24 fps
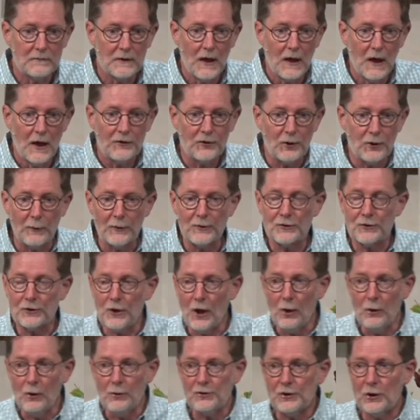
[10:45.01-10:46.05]
So it
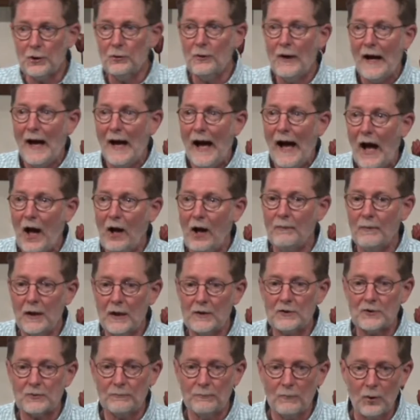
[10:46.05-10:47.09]
shows you how much
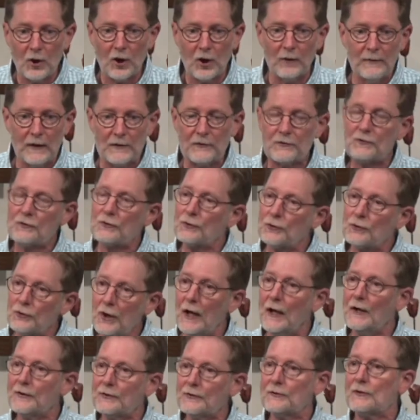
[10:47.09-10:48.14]
Mormons
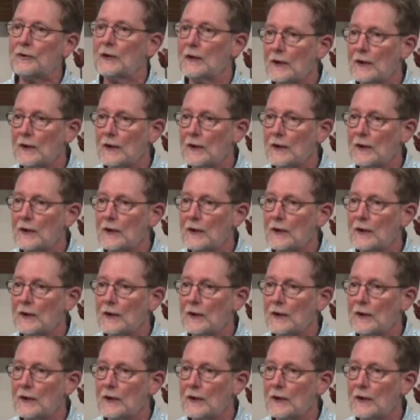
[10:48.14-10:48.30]
trust